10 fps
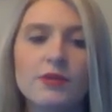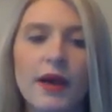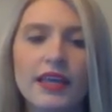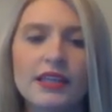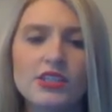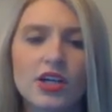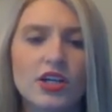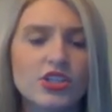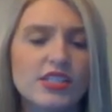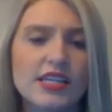The
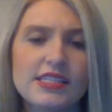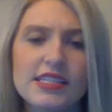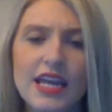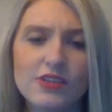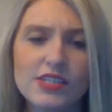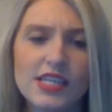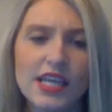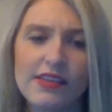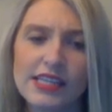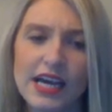paleontologist has never
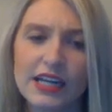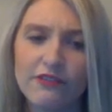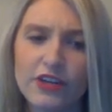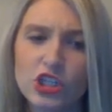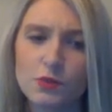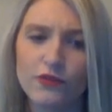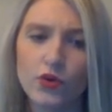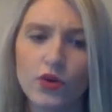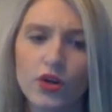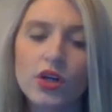seen this kind of fish
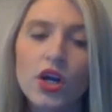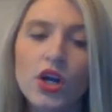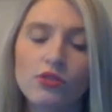before.